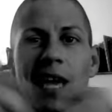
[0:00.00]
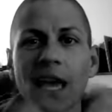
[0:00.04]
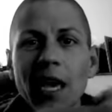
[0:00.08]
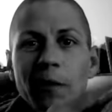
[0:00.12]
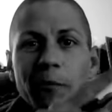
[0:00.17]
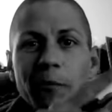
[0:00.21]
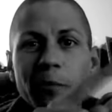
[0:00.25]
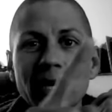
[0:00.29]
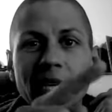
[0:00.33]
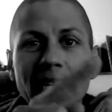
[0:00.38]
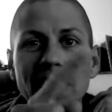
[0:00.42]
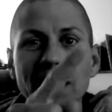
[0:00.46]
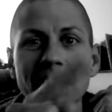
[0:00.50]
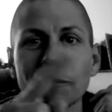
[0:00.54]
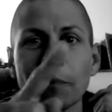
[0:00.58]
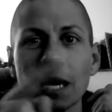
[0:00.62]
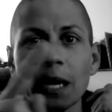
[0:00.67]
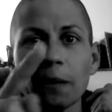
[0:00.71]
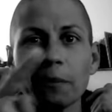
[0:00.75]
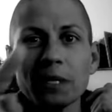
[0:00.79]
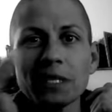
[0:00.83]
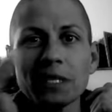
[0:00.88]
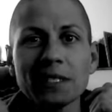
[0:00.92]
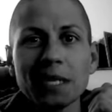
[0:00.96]
and begin
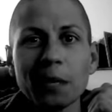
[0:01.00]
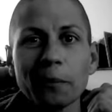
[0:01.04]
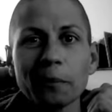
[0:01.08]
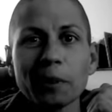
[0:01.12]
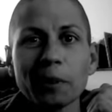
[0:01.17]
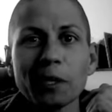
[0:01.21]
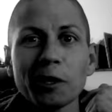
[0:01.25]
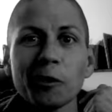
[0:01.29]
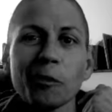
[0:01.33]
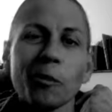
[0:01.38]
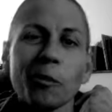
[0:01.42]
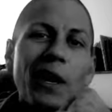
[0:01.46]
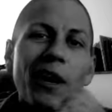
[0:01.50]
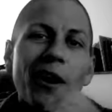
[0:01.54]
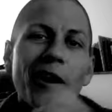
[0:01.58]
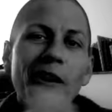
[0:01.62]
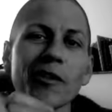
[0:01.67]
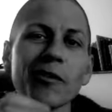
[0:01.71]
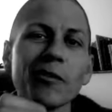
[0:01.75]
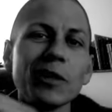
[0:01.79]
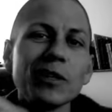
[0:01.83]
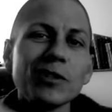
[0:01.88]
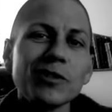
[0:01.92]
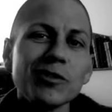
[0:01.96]
baby stepping your way
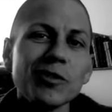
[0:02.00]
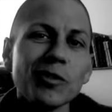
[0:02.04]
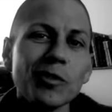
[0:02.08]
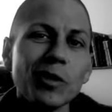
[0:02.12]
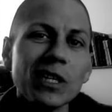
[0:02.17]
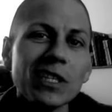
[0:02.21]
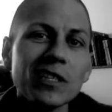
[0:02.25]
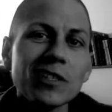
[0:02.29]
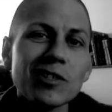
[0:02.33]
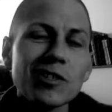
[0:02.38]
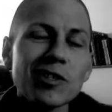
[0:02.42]
all the way to it.